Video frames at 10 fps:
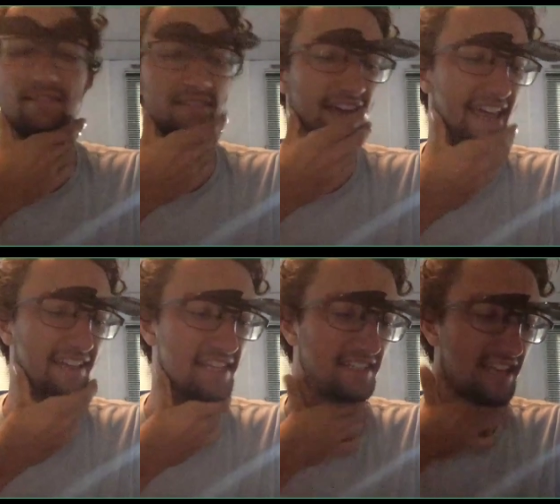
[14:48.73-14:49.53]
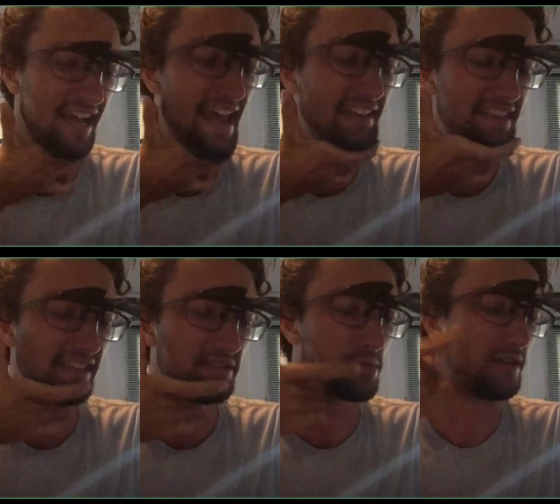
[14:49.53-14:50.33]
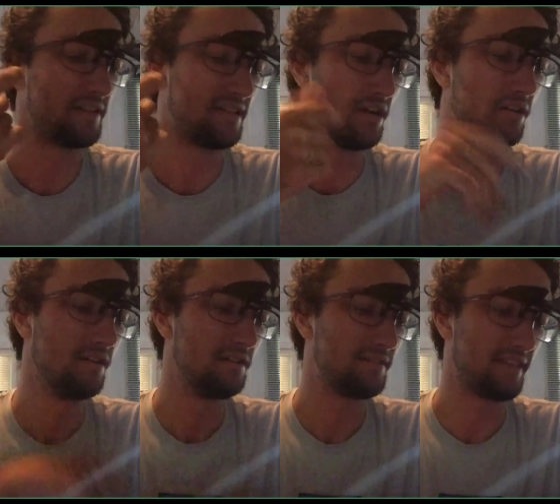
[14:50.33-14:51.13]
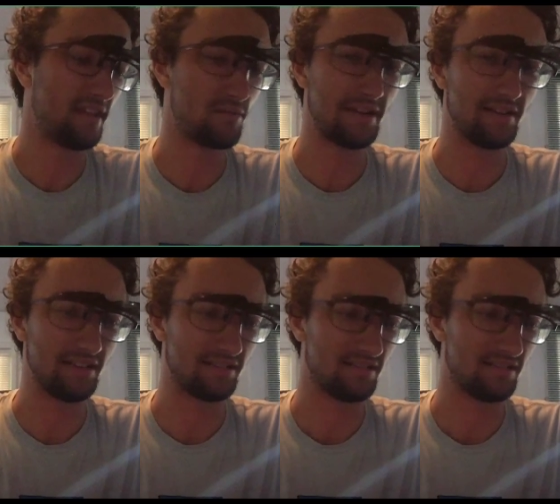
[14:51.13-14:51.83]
I hate this. I hate this." But then they reenlist.